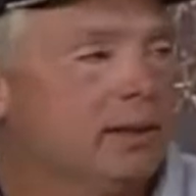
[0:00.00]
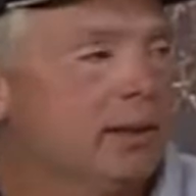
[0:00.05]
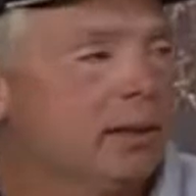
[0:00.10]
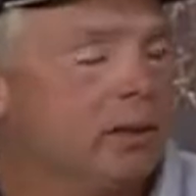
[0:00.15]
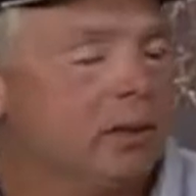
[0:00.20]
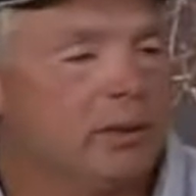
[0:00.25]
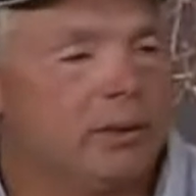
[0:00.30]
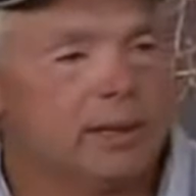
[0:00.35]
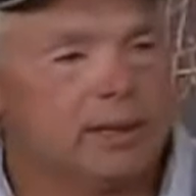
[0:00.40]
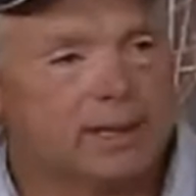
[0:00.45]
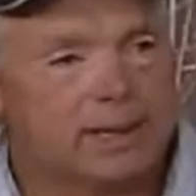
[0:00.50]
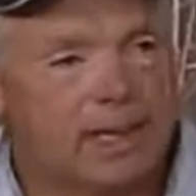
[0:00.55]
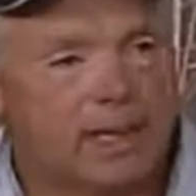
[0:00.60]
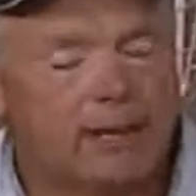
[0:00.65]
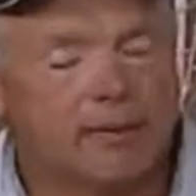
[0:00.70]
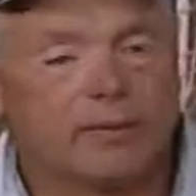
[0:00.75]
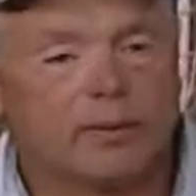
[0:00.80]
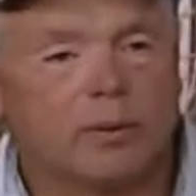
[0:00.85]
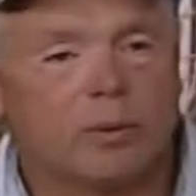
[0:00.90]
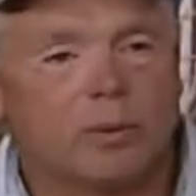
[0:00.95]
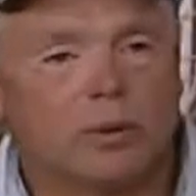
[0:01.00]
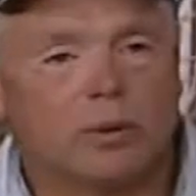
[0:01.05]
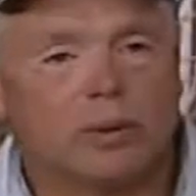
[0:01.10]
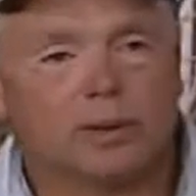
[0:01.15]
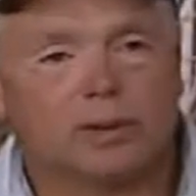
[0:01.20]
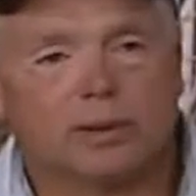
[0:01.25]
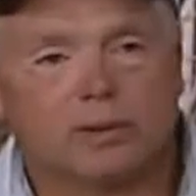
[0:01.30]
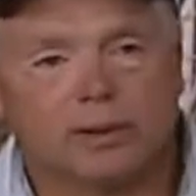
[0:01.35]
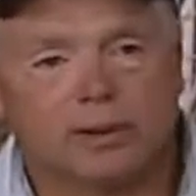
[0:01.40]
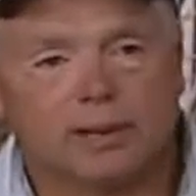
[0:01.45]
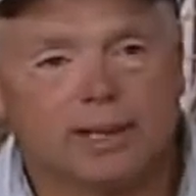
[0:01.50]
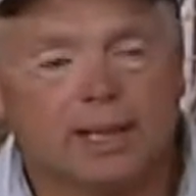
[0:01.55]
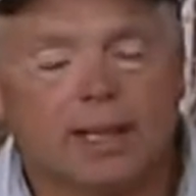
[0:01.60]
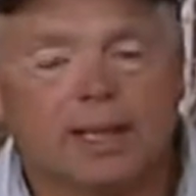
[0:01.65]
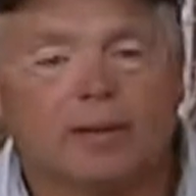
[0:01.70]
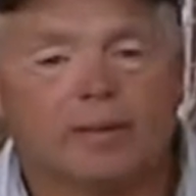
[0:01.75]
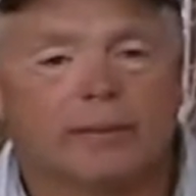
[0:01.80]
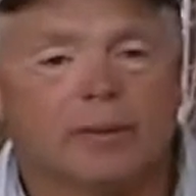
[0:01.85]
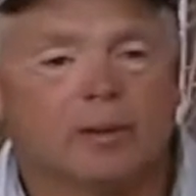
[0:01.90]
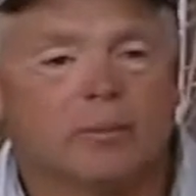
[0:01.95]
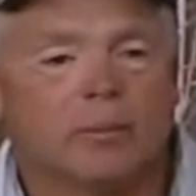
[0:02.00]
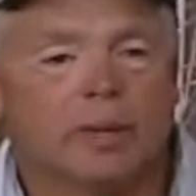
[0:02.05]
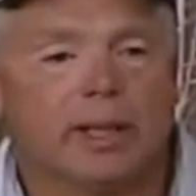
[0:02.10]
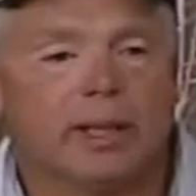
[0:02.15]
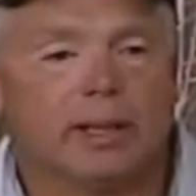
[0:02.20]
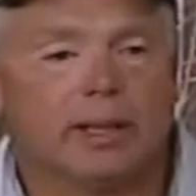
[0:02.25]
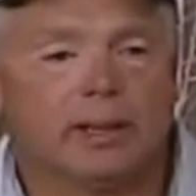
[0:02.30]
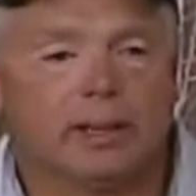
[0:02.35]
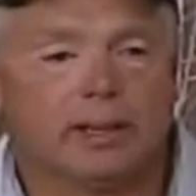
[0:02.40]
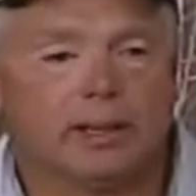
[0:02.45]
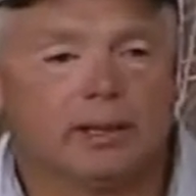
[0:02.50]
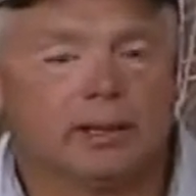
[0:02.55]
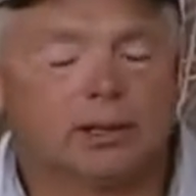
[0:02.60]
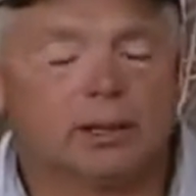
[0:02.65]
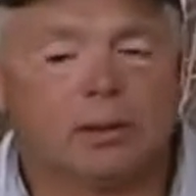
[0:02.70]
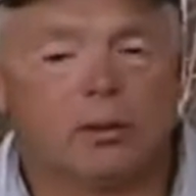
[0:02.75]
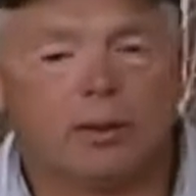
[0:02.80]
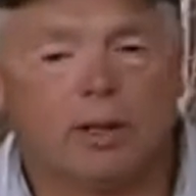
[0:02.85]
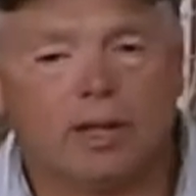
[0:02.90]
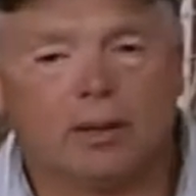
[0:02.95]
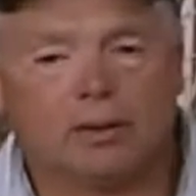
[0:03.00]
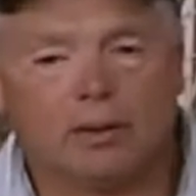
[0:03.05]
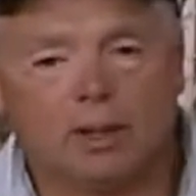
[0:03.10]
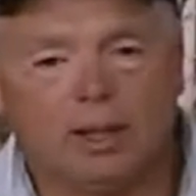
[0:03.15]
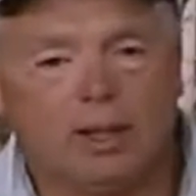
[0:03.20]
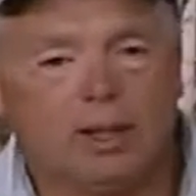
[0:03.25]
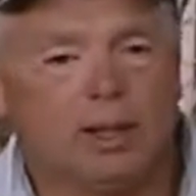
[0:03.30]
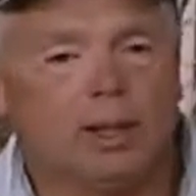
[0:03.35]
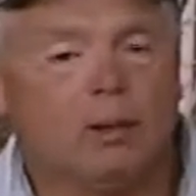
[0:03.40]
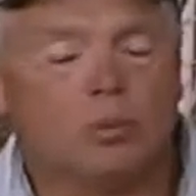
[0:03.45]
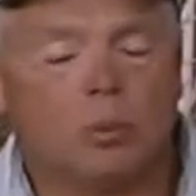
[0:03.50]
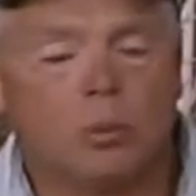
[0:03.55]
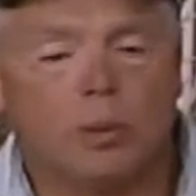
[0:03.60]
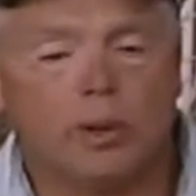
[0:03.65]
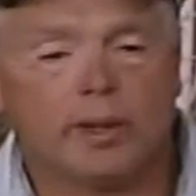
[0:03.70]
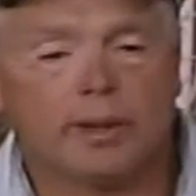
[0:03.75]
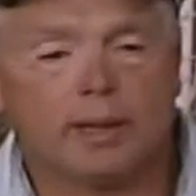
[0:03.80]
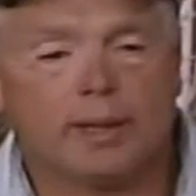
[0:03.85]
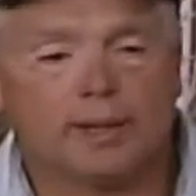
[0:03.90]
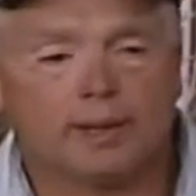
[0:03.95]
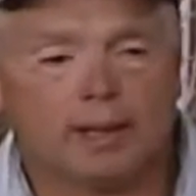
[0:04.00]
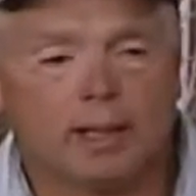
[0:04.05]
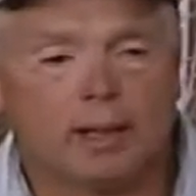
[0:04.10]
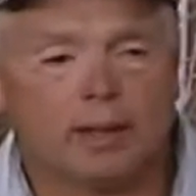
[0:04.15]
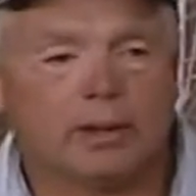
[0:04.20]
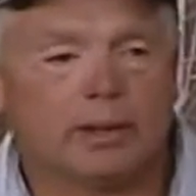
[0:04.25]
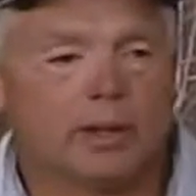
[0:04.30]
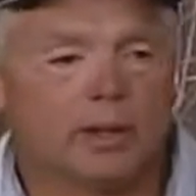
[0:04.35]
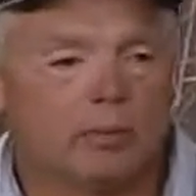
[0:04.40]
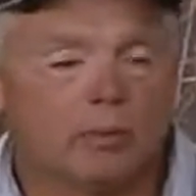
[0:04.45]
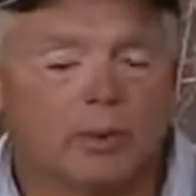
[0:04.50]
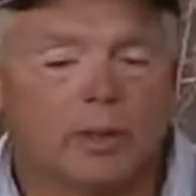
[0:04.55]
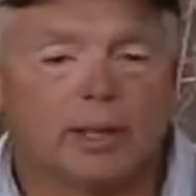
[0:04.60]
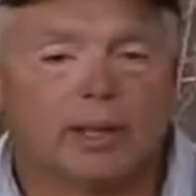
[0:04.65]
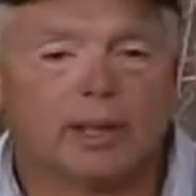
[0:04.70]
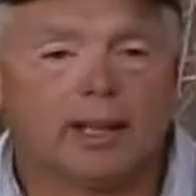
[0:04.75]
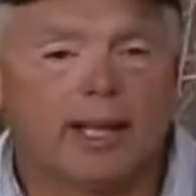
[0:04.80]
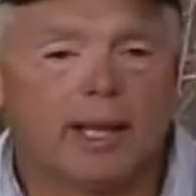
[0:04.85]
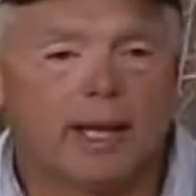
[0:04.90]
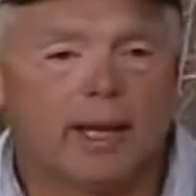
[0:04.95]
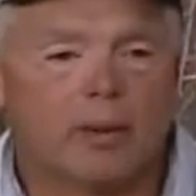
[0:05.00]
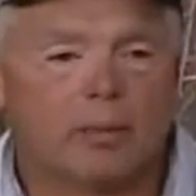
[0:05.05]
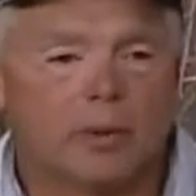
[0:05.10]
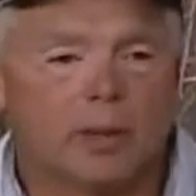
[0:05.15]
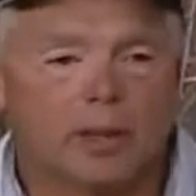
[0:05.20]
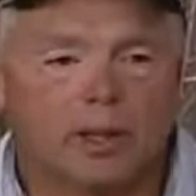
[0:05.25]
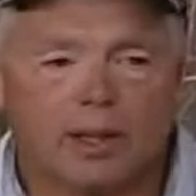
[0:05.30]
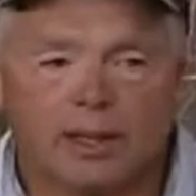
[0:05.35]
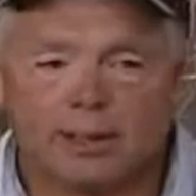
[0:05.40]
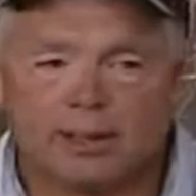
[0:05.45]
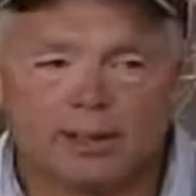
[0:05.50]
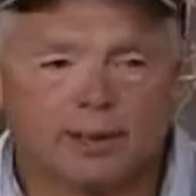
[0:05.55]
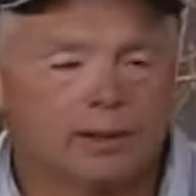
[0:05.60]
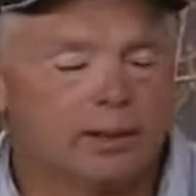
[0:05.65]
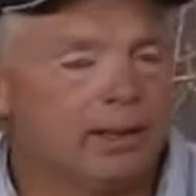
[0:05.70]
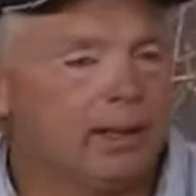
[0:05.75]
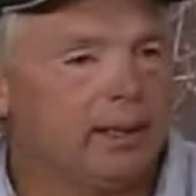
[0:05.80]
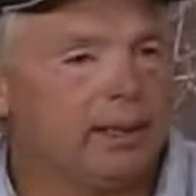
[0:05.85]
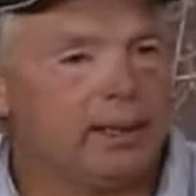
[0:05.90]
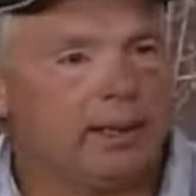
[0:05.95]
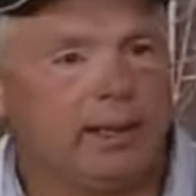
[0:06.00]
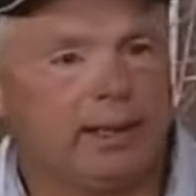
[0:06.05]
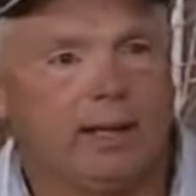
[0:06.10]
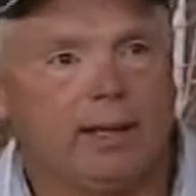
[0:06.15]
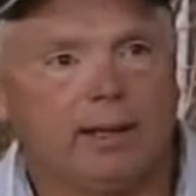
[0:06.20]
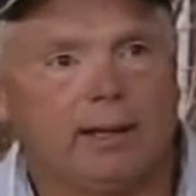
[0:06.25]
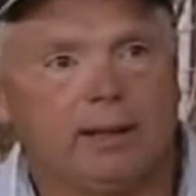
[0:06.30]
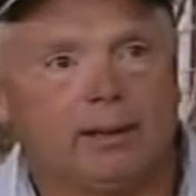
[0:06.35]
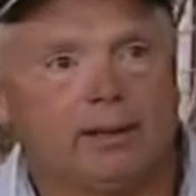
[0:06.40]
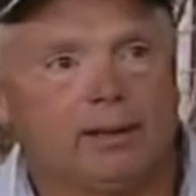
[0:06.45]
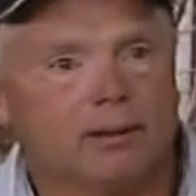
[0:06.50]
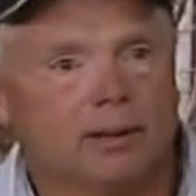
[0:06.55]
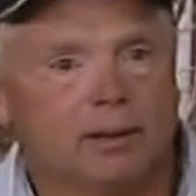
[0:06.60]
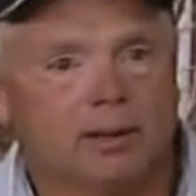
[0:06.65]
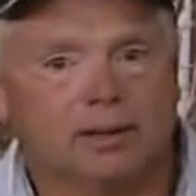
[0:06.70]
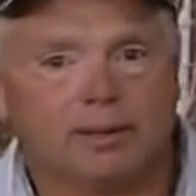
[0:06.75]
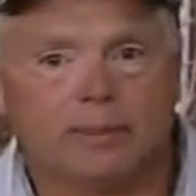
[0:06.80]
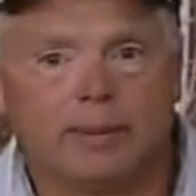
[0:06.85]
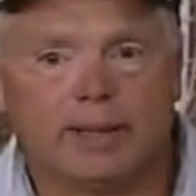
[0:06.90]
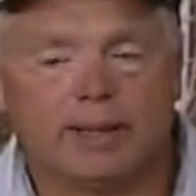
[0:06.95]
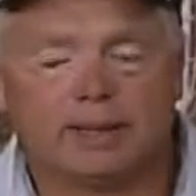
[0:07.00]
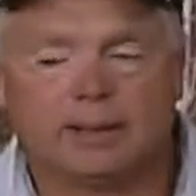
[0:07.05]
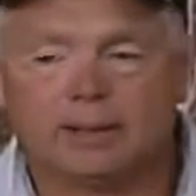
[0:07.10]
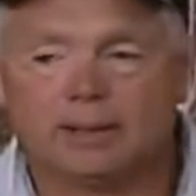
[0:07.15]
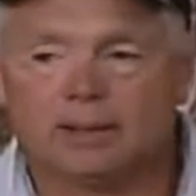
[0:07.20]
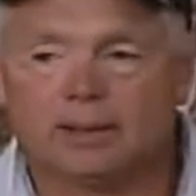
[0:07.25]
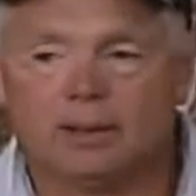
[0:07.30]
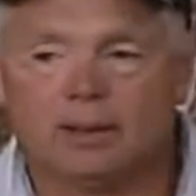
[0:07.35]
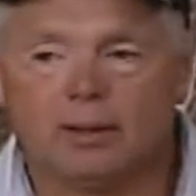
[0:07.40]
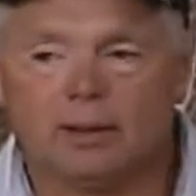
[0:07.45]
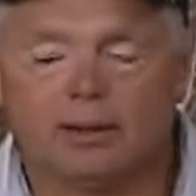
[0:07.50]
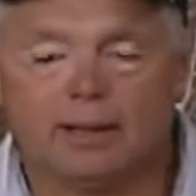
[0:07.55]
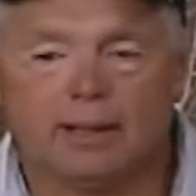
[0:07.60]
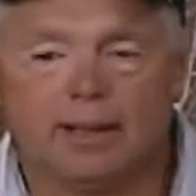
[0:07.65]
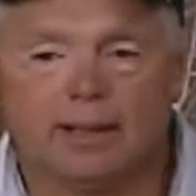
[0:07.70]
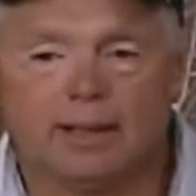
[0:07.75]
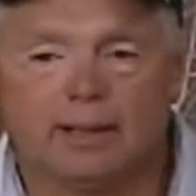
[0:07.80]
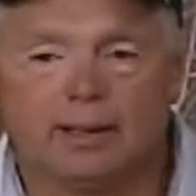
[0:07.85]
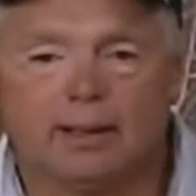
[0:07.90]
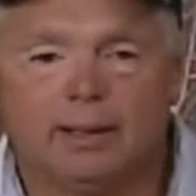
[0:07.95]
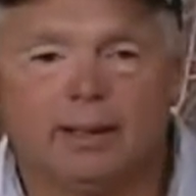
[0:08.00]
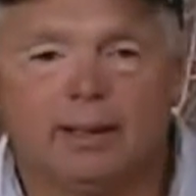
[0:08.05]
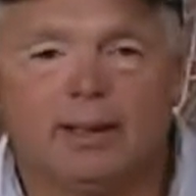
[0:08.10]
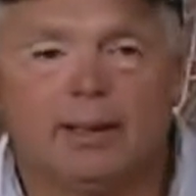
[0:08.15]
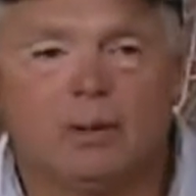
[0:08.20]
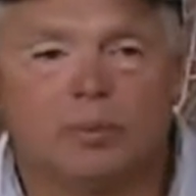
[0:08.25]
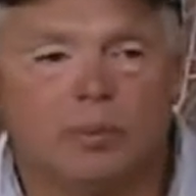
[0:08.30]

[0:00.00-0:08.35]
So it's half the work. So it's half the money. And I just go out, point things out. You can bring a camera. I still get it in the attic, crawl spaces, all that.